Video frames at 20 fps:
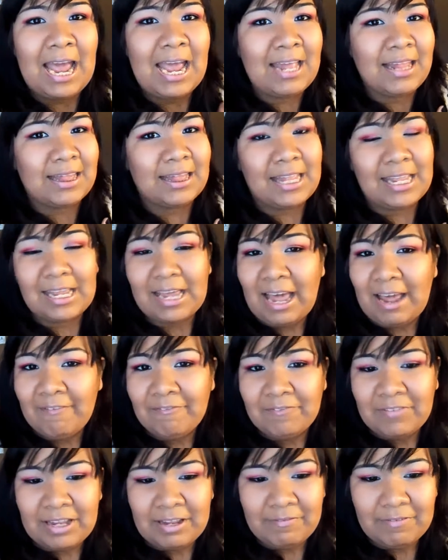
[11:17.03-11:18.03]
I think I've
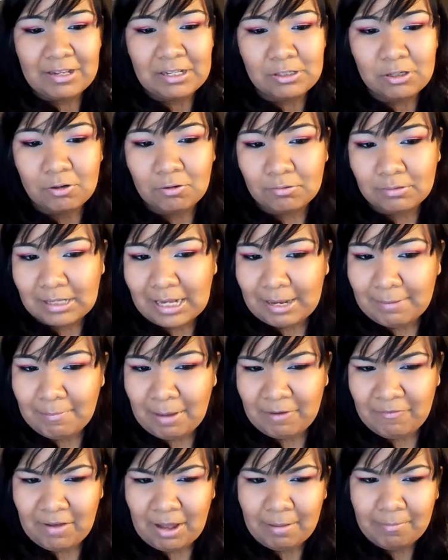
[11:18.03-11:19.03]
even told like
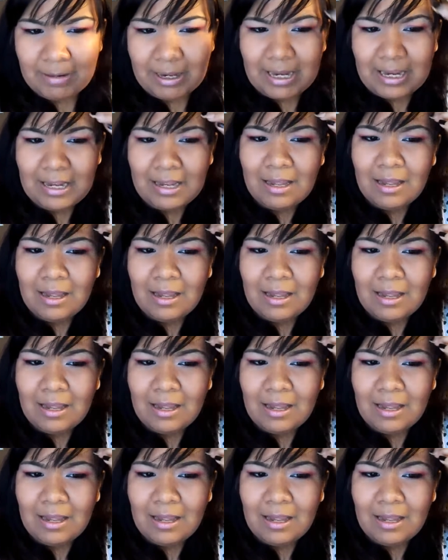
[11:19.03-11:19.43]
my family,